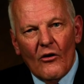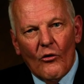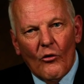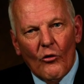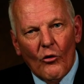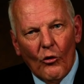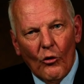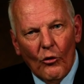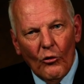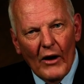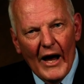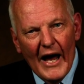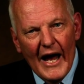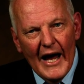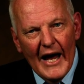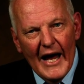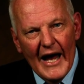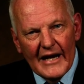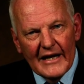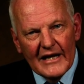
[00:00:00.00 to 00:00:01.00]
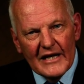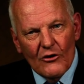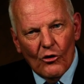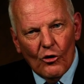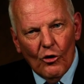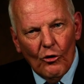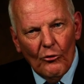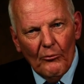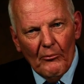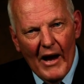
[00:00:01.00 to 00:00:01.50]

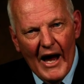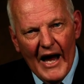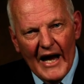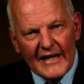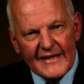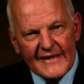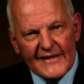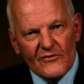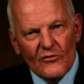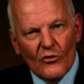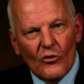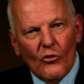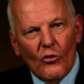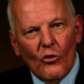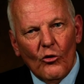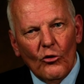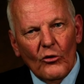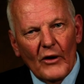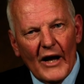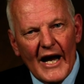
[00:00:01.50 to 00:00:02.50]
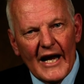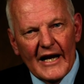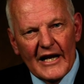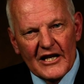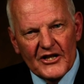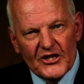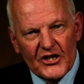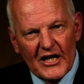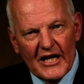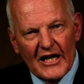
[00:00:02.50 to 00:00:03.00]
all mass, all
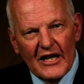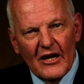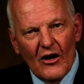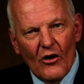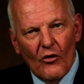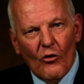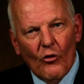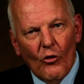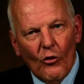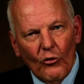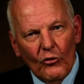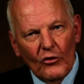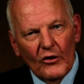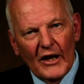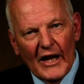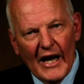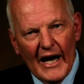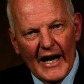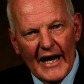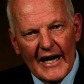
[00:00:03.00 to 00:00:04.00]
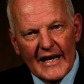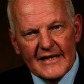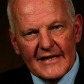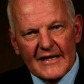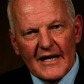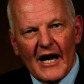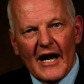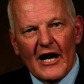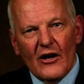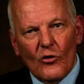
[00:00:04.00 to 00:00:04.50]
energy, all
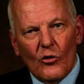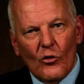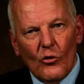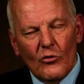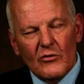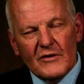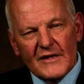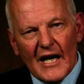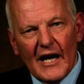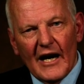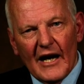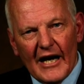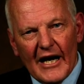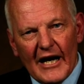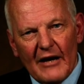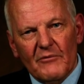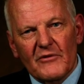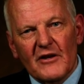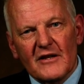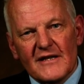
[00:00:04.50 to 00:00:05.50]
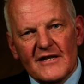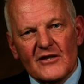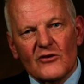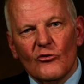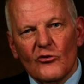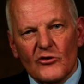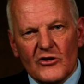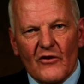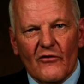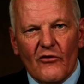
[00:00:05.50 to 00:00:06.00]
light, and all time, the
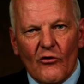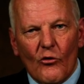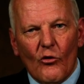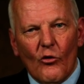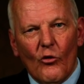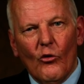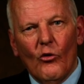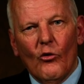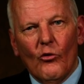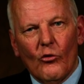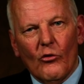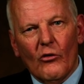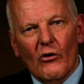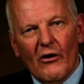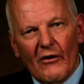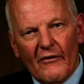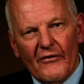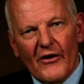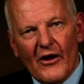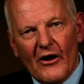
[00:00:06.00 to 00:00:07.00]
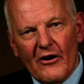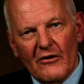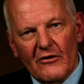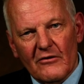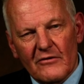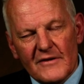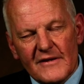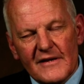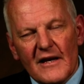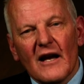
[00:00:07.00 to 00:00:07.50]
source of all of
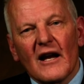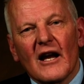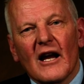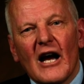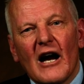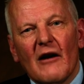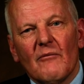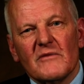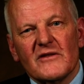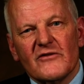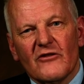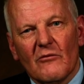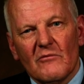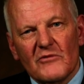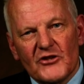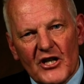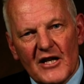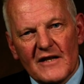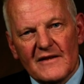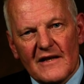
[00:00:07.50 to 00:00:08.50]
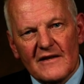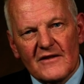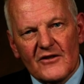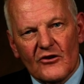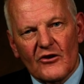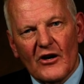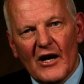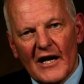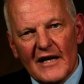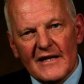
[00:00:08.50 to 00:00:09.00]
those comes from Jesus
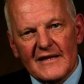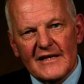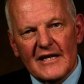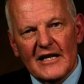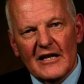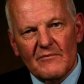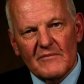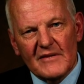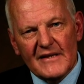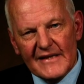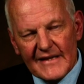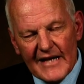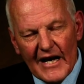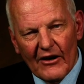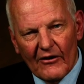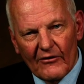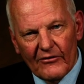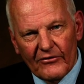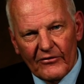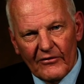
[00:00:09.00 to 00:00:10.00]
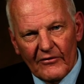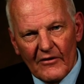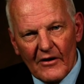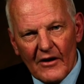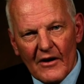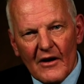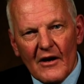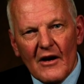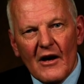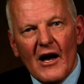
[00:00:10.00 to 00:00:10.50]
Christ himself.
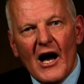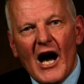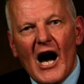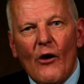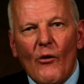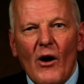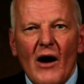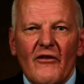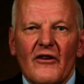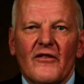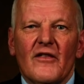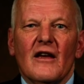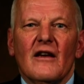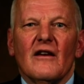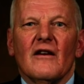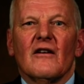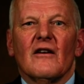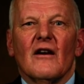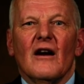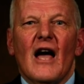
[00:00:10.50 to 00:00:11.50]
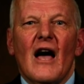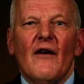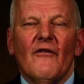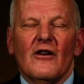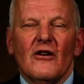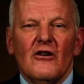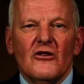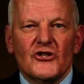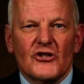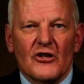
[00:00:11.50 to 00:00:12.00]
However, the
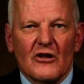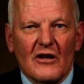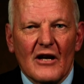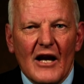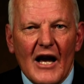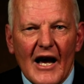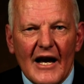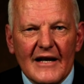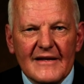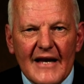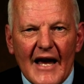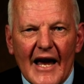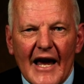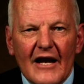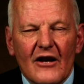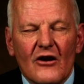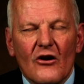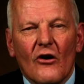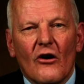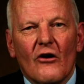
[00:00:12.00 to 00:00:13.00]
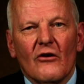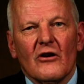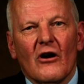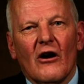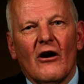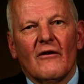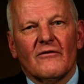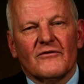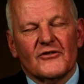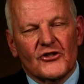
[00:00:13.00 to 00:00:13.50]
evolution has a God
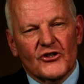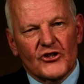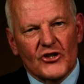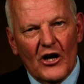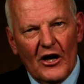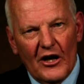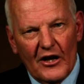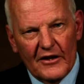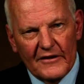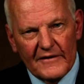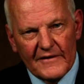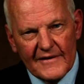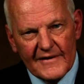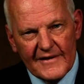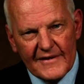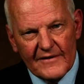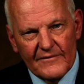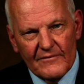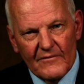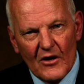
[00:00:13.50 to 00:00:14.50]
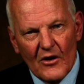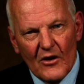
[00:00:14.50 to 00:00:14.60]
of chance.